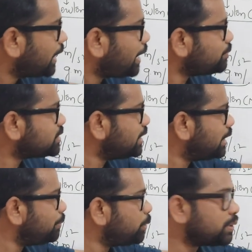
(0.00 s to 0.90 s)
gram
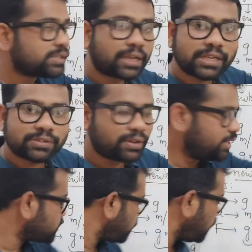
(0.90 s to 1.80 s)
centimeter per second
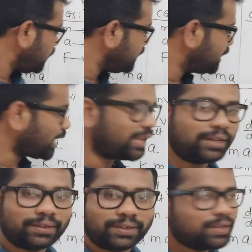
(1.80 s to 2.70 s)
square is called
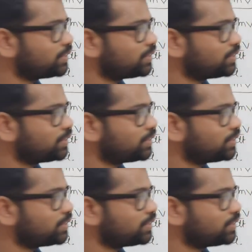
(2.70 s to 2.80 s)
dyne.